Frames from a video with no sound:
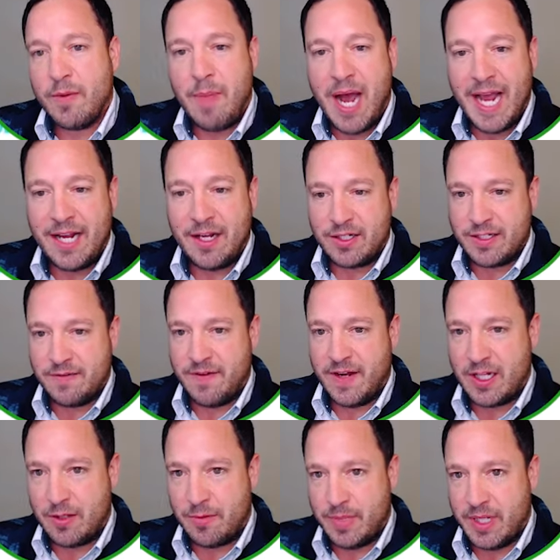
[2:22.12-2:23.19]
Mile
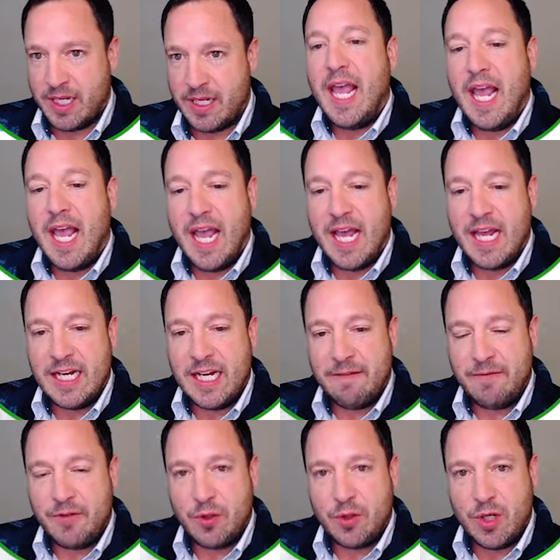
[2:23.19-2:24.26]
development. And
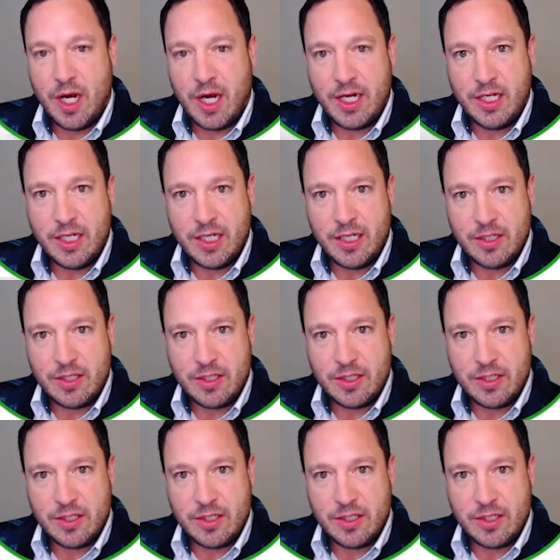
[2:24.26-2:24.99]
if you kind of